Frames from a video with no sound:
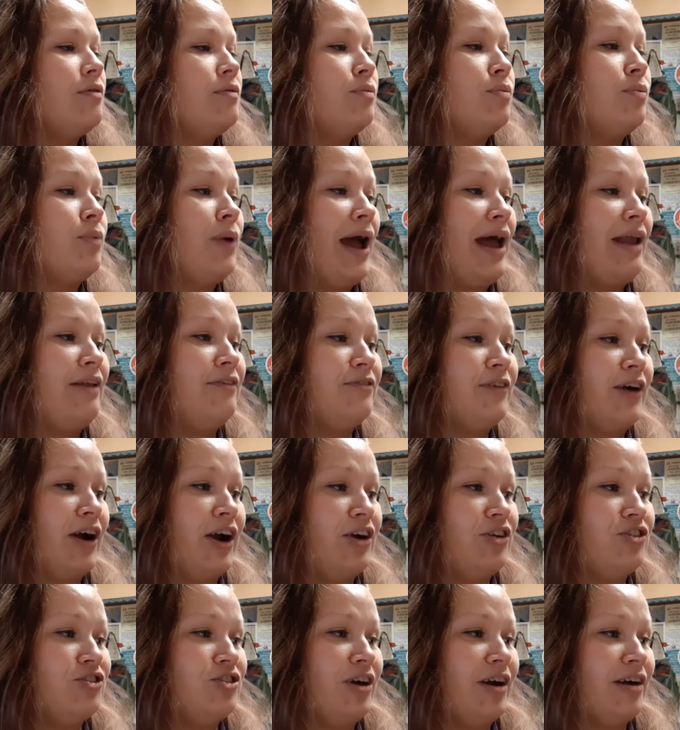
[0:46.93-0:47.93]
red
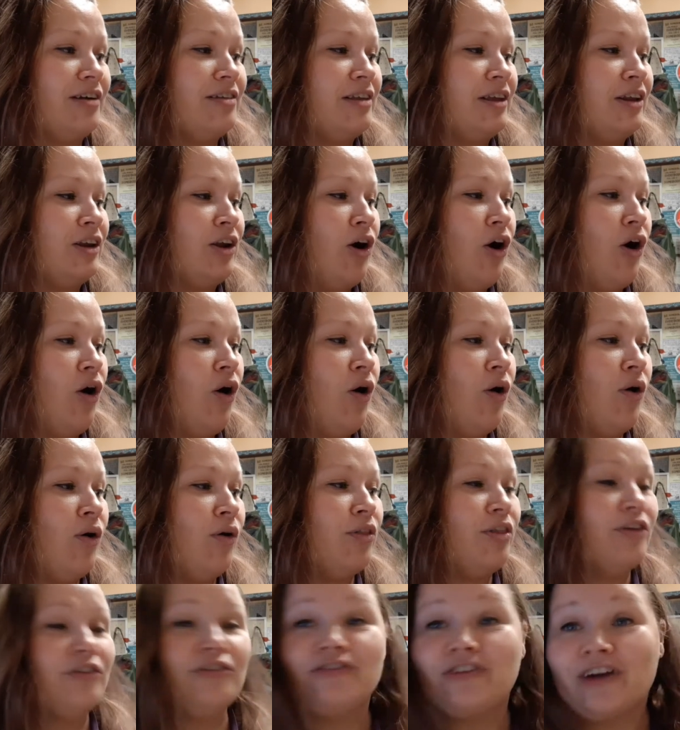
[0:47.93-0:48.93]
fire trucks and all
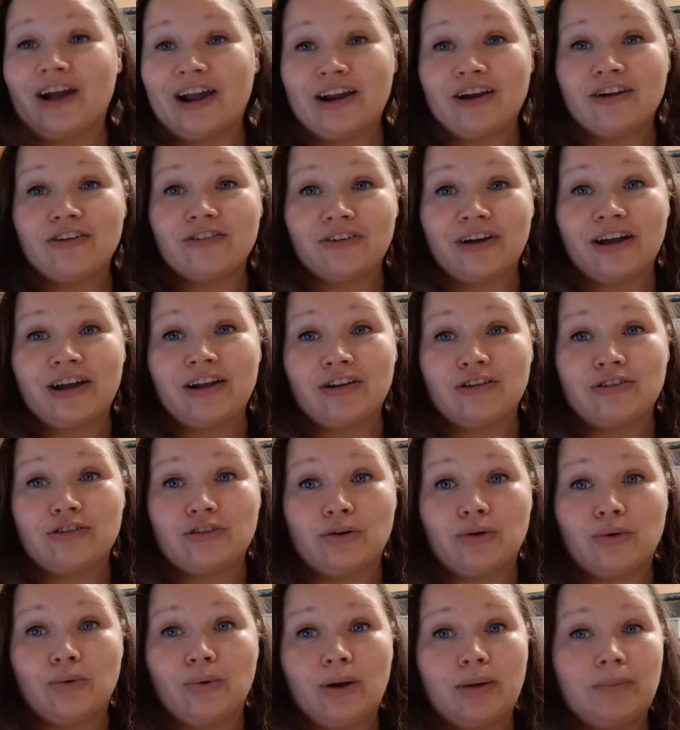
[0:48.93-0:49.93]
the firefighters'
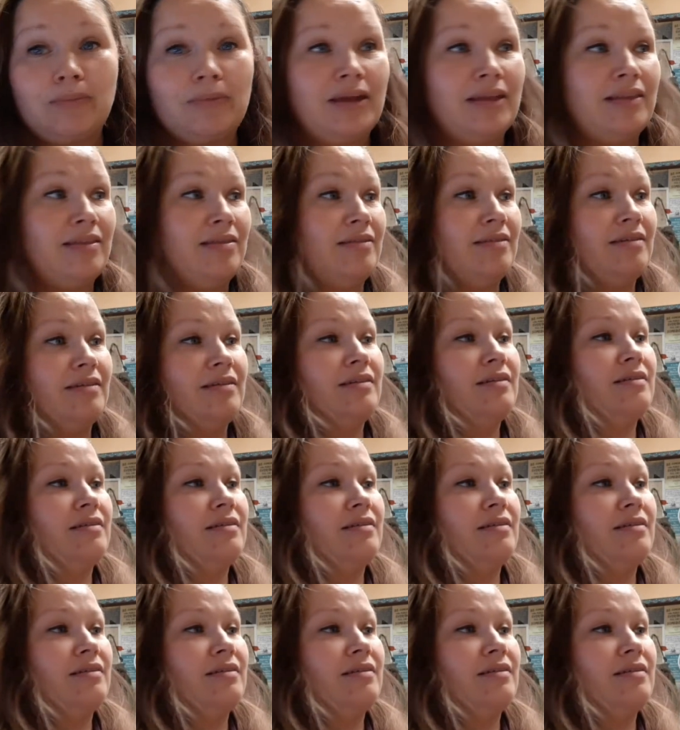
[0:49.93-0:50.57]
equipment.